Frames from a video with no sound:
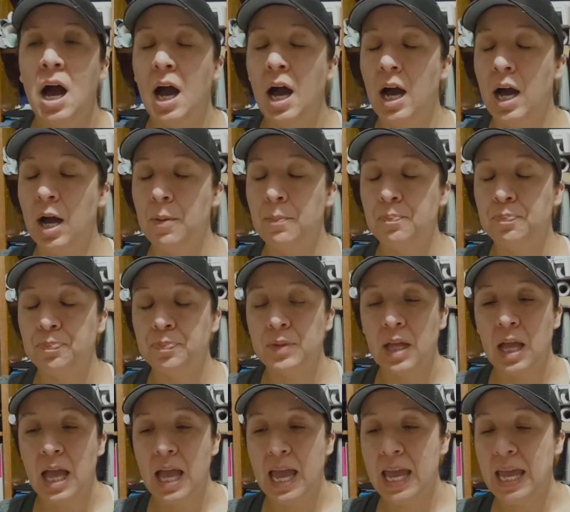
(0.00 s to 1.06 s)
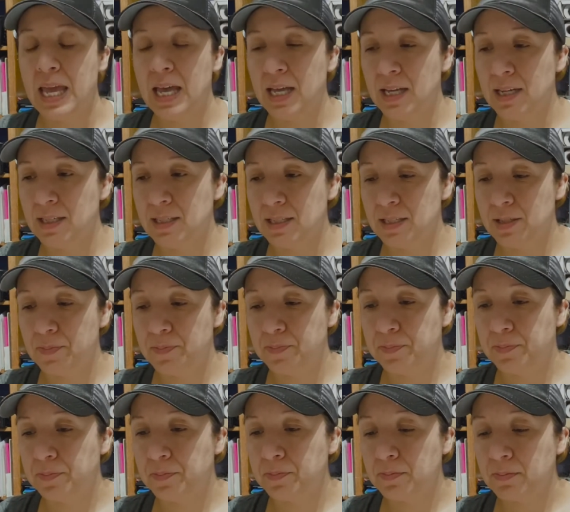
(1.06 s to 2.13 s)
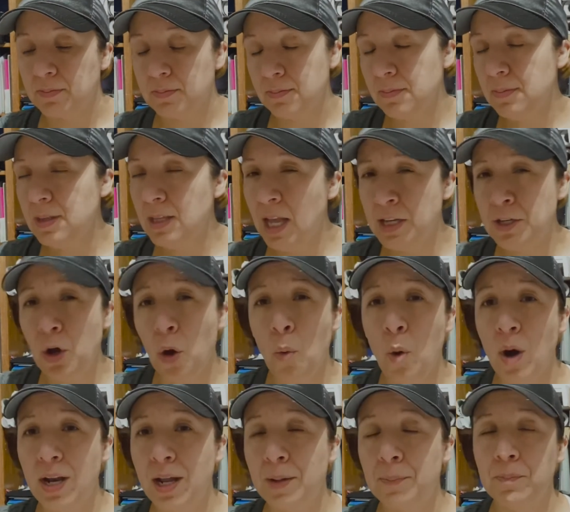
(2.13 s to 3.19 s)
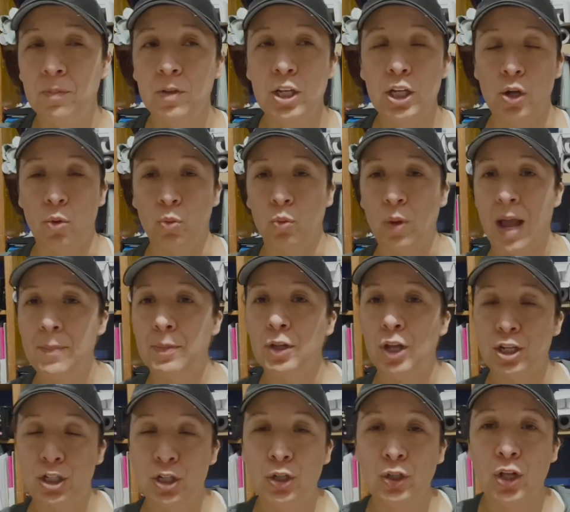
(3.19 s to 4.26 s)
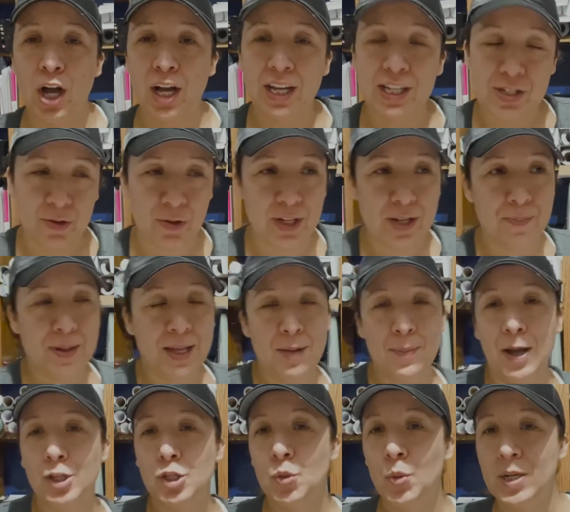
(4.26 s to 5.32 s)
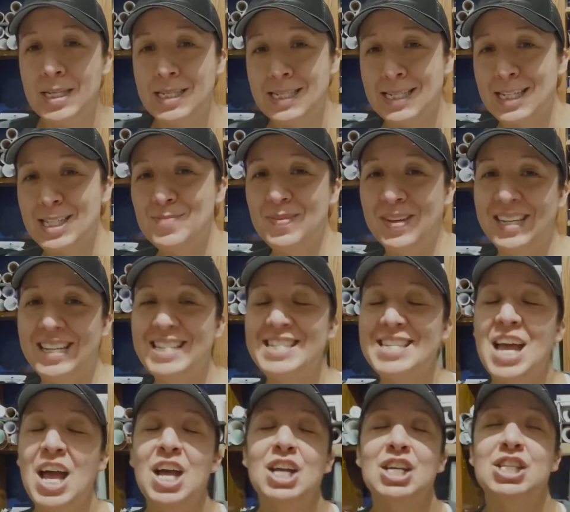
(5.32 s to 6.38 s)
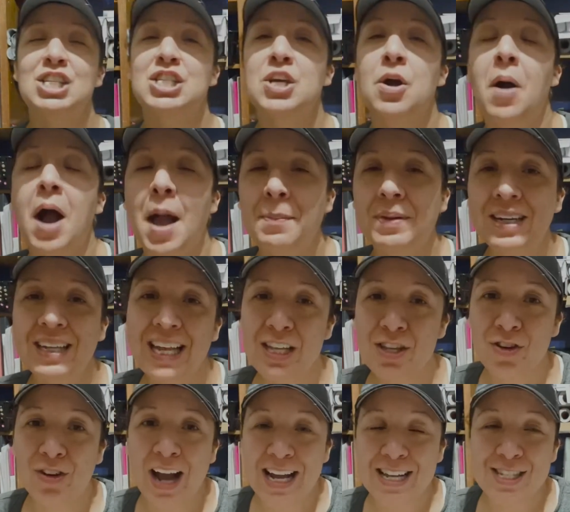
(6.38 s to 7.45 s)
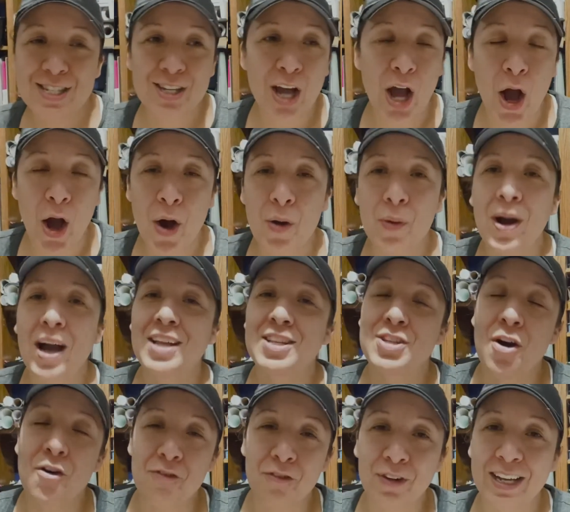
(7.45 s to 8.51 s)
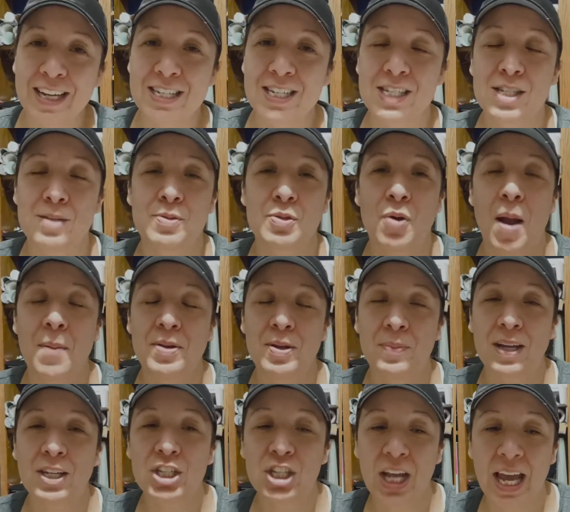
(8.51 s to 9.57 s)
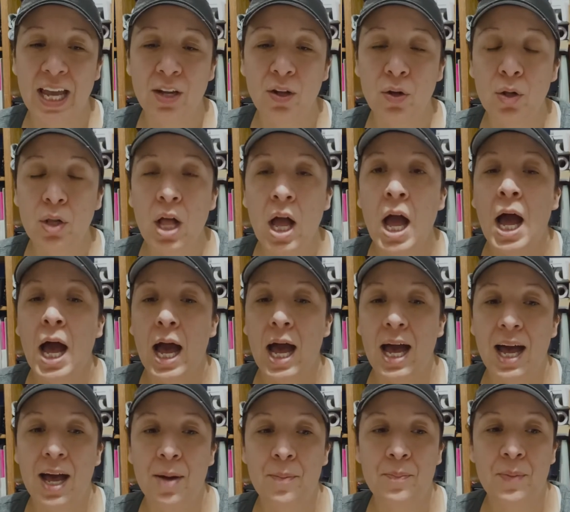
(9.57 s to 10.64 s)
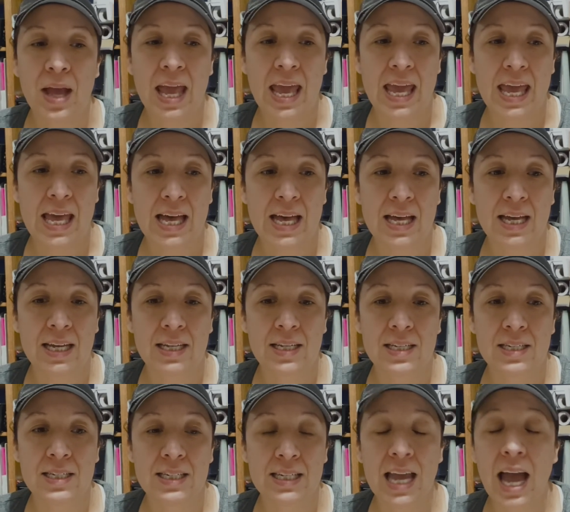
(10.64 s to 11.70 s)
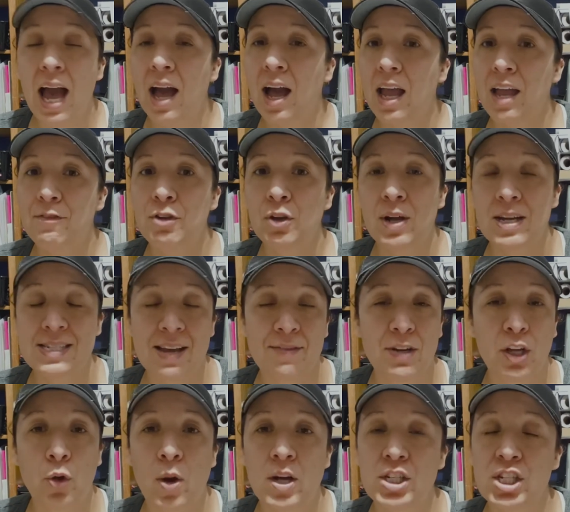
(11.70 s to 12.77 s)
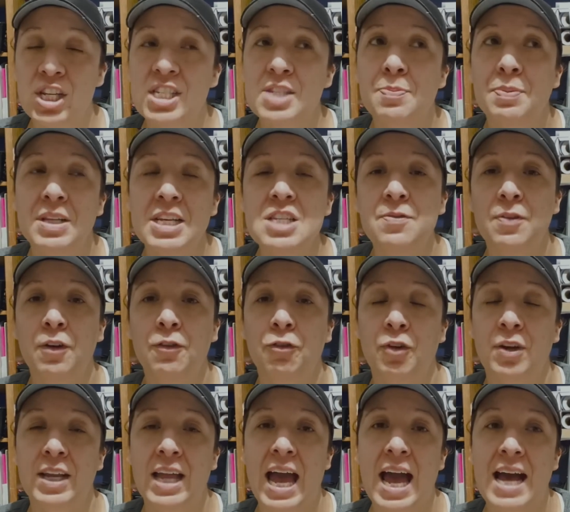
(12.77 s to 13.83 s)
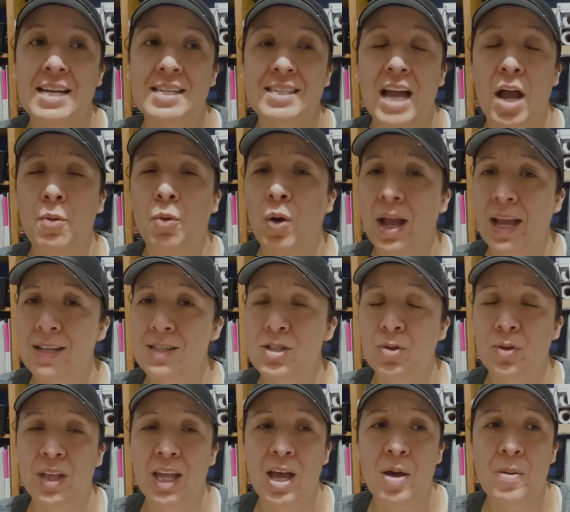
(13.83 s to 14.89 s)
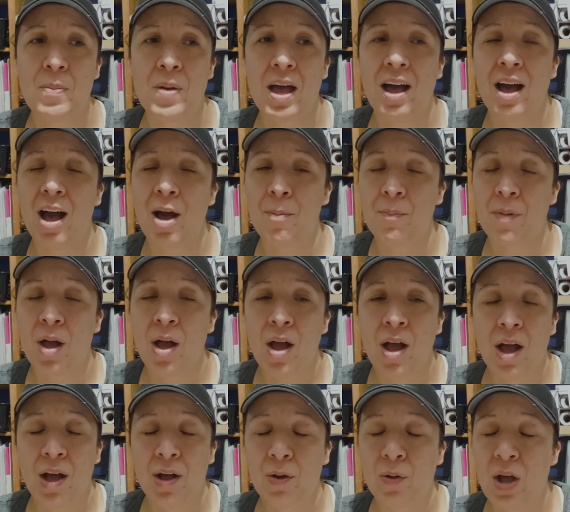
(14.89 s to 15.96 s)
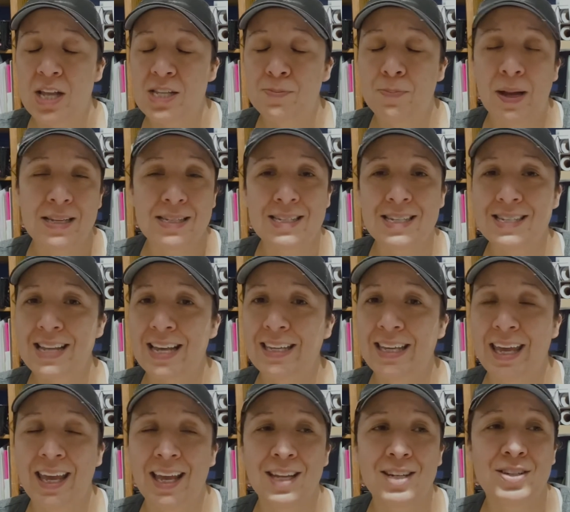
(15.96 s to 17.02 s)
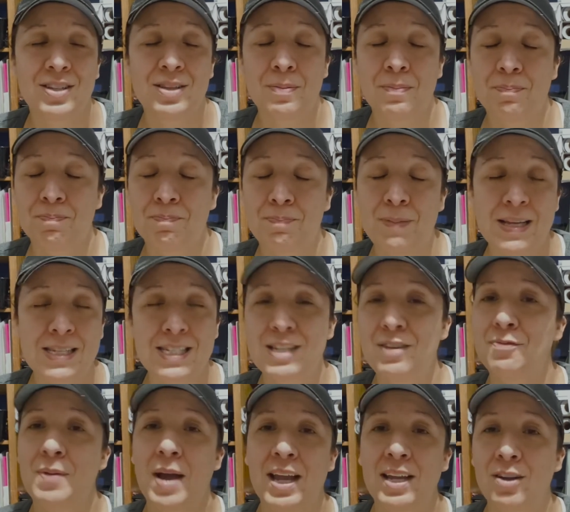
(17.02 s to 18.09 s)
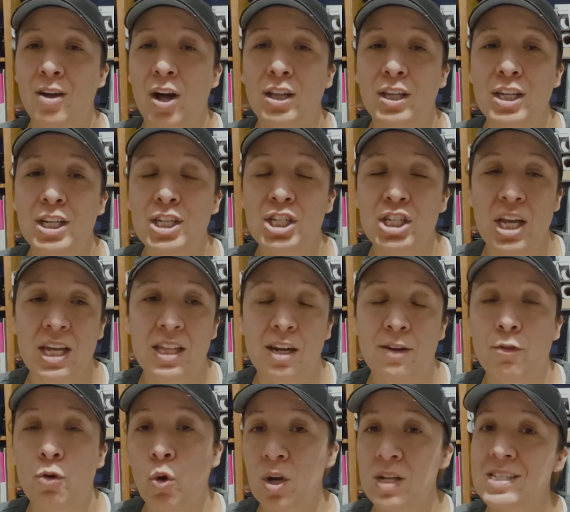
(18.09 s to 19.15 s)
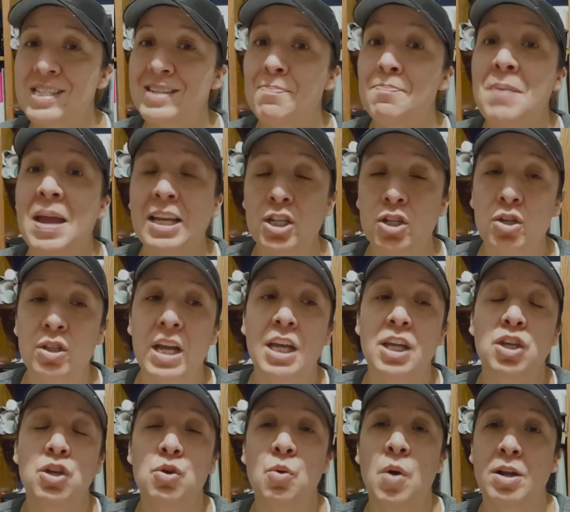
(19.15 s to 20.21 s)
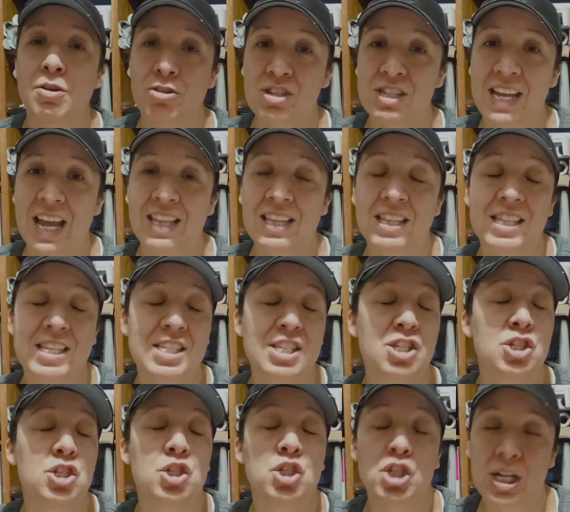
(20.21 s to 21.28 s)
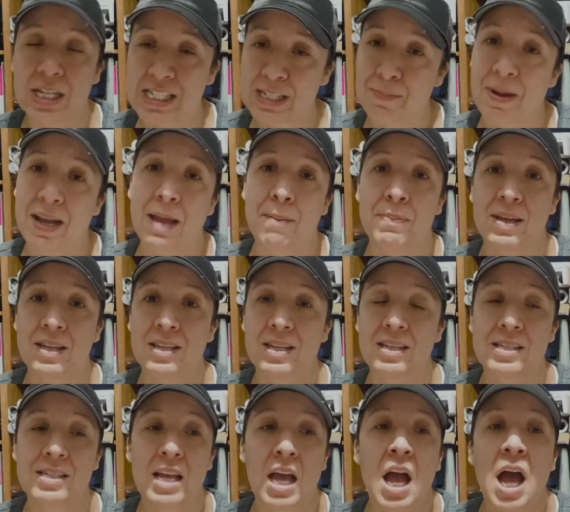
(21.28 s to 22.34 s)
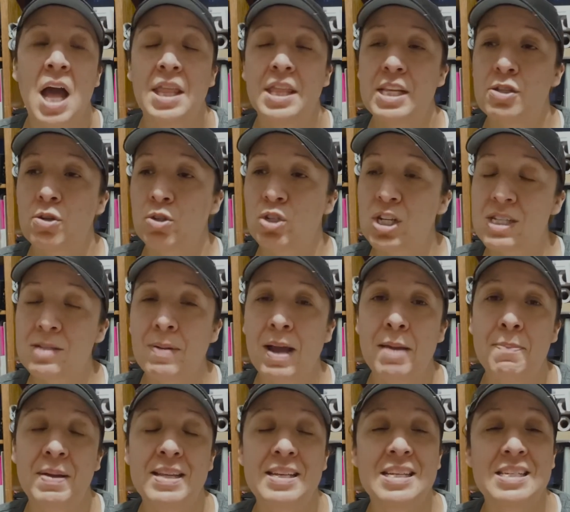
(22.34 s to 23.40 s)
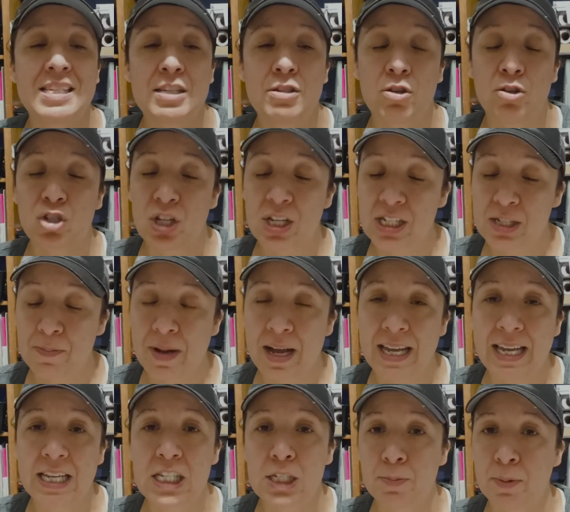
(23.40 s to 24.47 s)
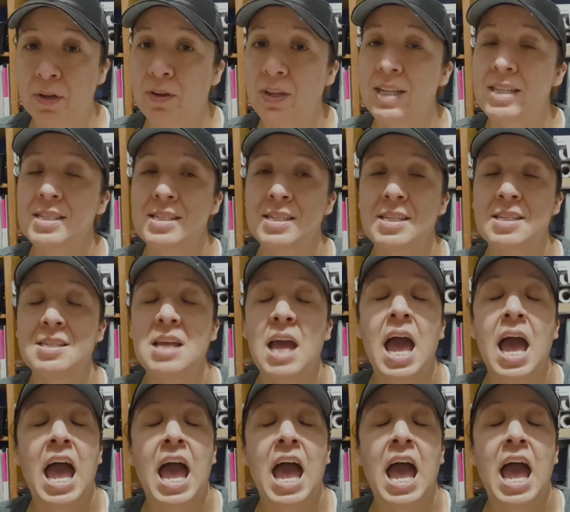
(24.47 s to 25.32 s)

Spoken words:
And I don't want to, you know, ramble on too long. It's already been about 26 minutes. So I'm going to let you guys go. Don't forget to subscribe to my channel. And yeah, if you guys have any questions, please feel free to ask. I will answer them as best as I can, to the best of my knowledge. And then, of course, make sure that you understand that this is just my opinions. These are just my opinions. These are just my experiences.